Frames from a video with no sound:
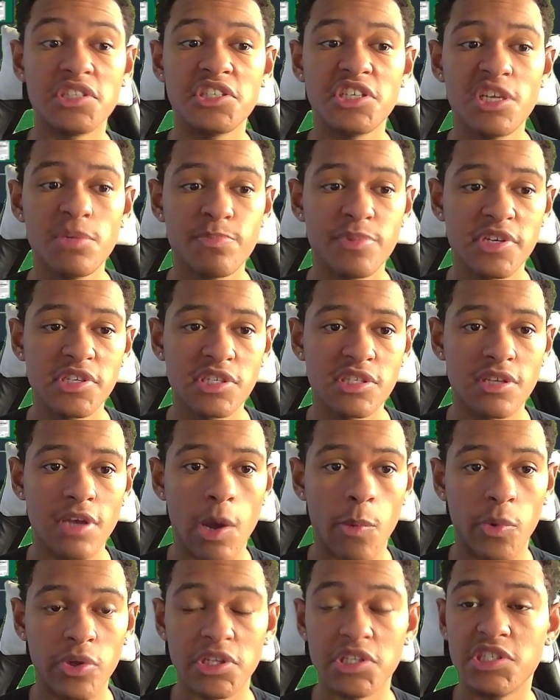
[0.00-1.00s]
cheapest
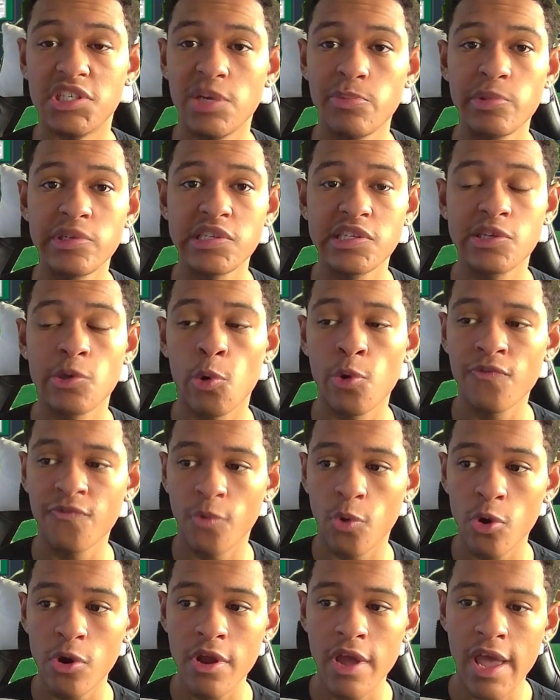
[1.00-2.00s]
of what the cheapest is going
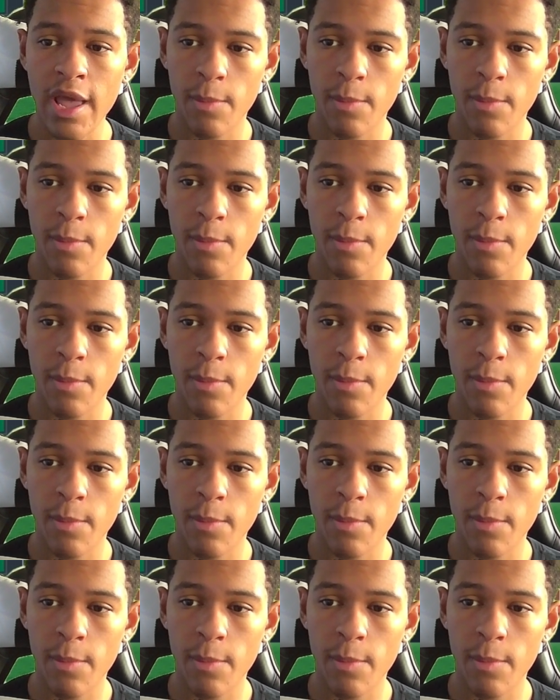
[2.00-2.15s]
for.